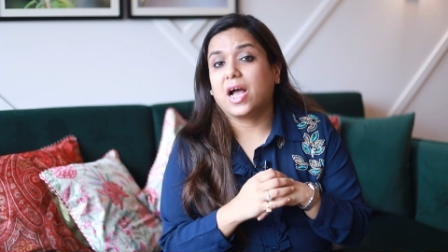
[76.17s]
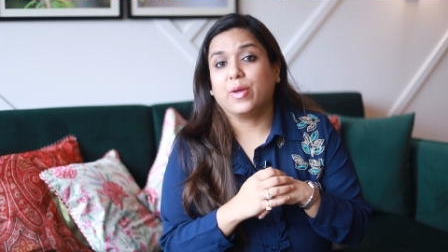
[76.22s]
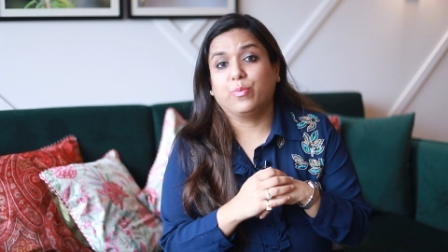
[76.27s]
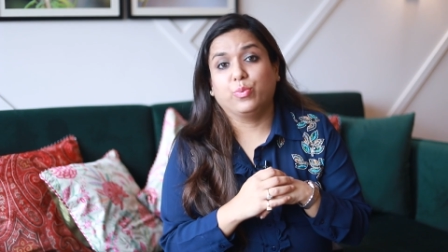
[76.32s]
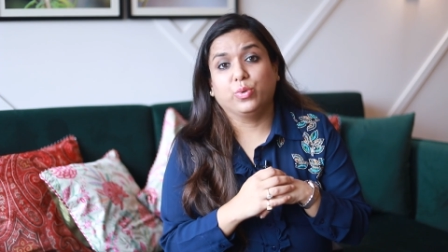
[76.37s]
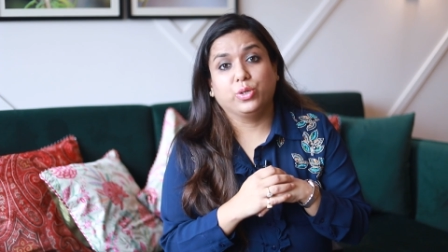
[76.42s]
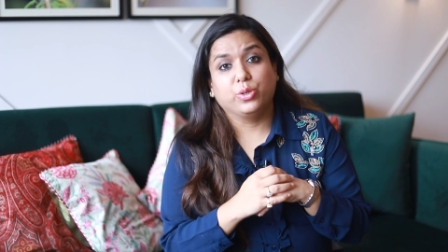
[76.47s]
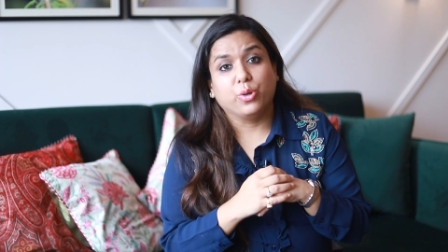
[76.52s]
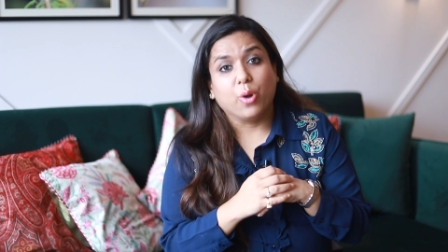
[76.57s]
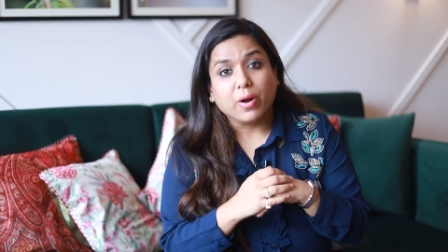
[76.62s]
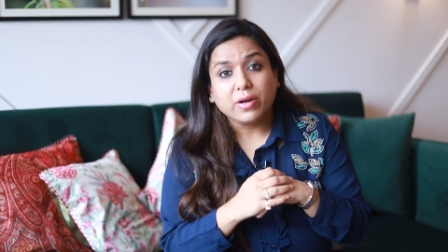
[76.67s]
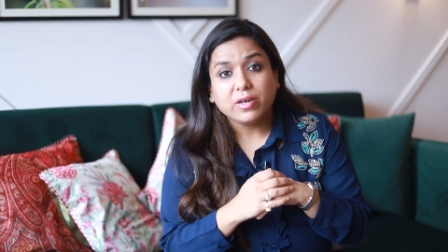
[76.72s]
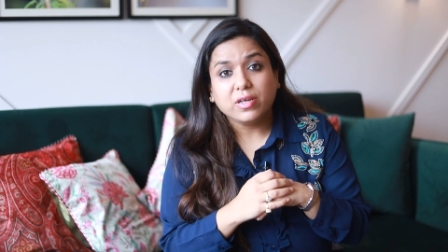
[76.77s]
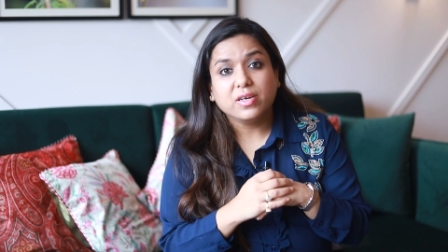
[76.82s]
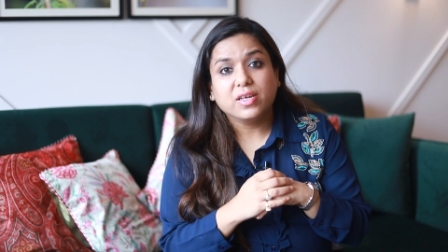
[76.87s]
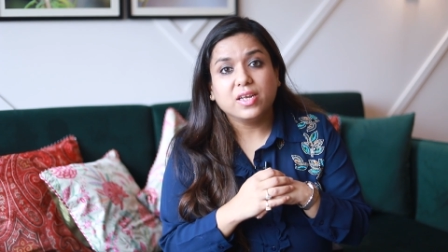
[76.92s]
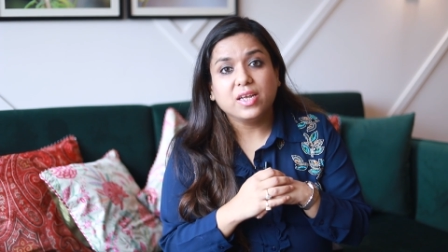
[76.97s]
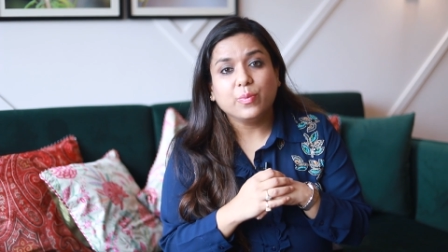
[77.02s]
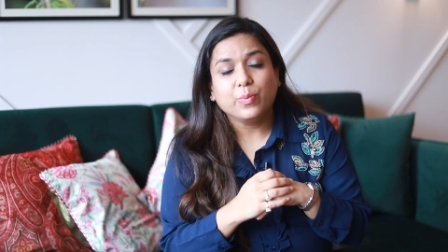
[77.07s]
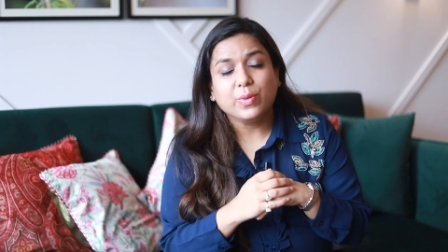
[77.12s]
I would not
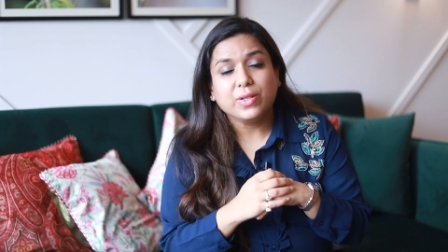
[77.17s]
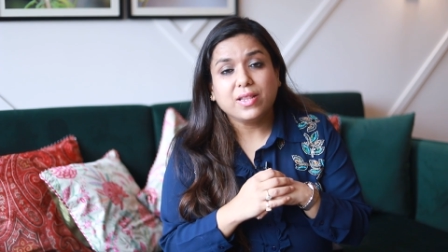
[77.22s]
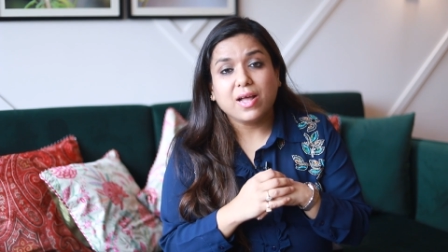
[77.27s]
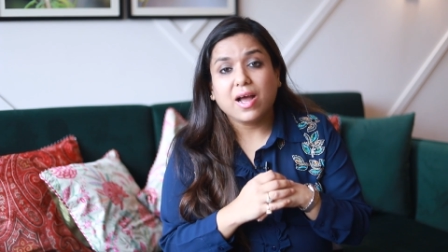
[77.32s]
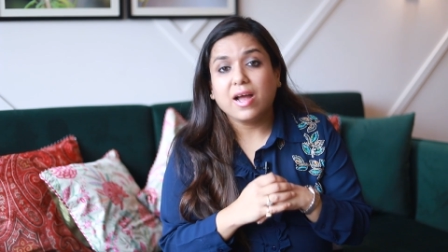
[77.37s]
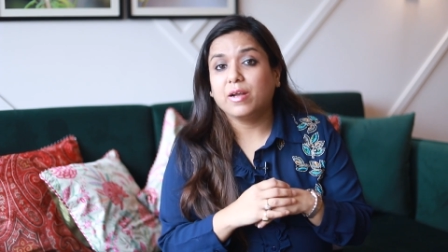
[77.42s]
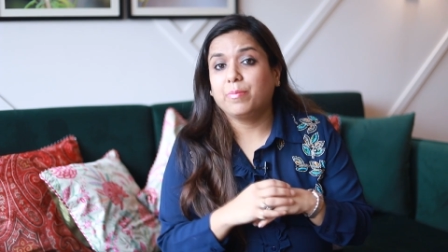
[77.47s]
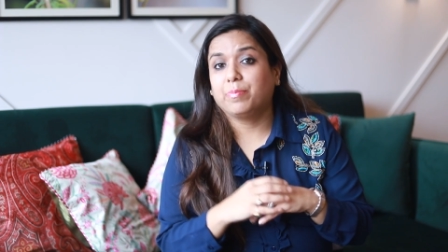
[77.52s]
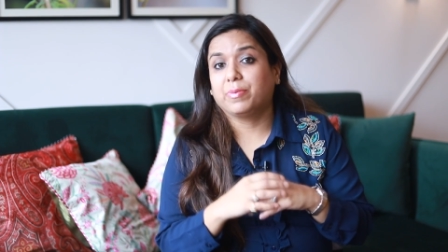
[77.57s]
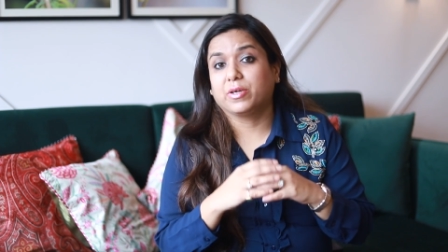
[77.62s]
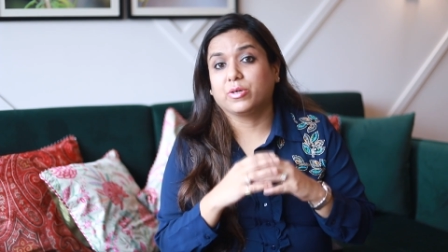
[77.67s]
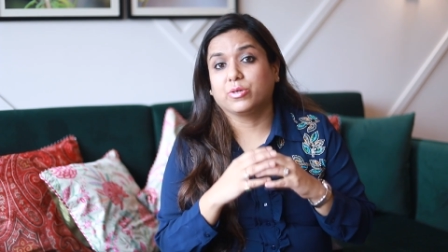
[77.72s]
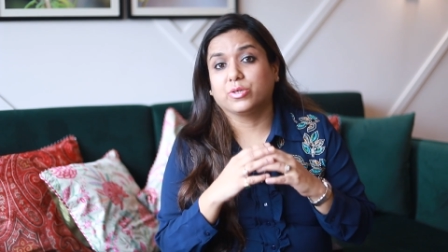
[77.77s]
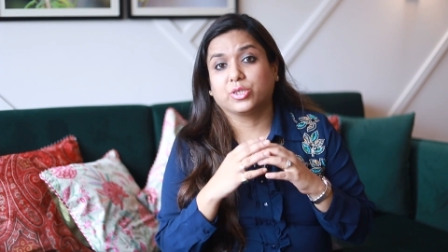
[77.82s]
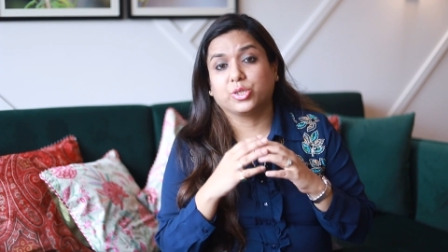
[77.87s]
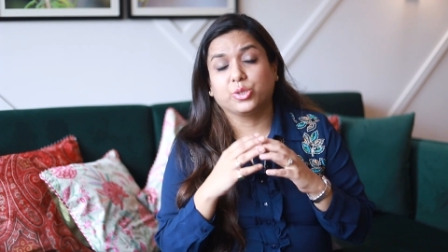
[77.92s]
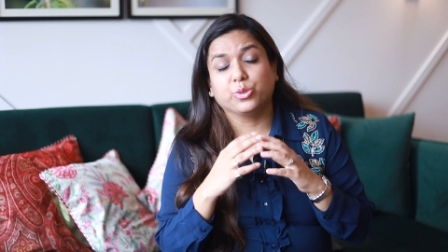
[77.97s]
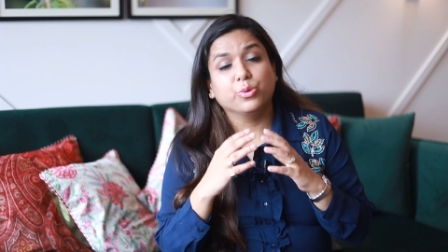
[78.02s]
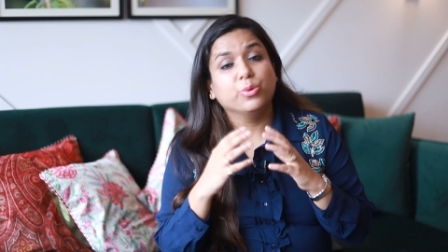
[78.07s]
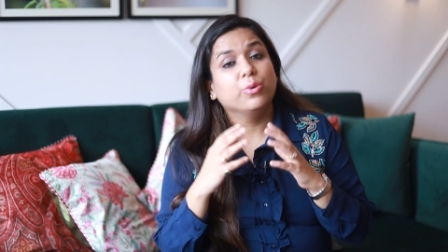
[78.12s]
agree with that
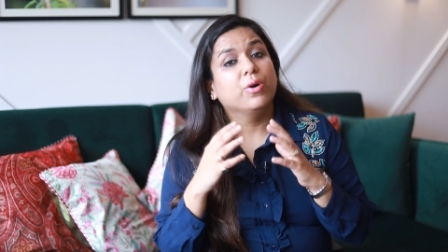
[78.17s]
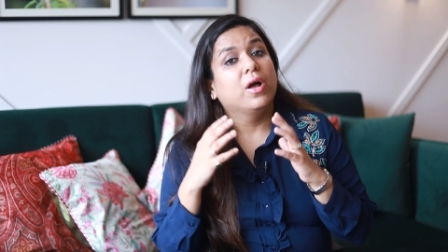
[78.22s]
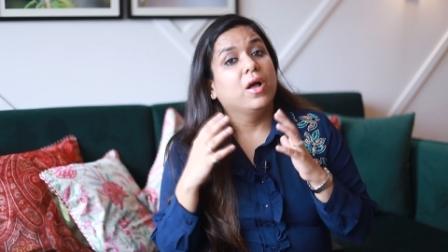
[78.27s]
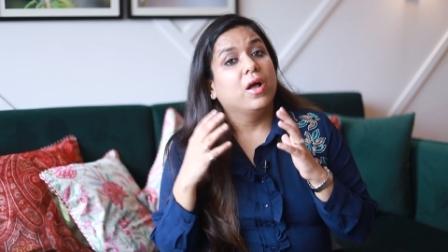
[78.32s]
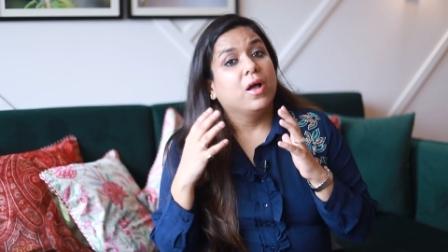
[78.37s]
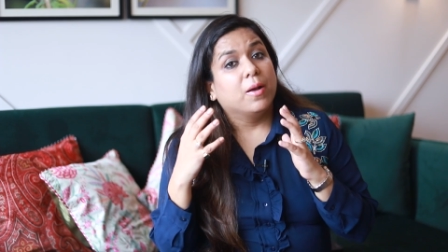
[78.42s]
because you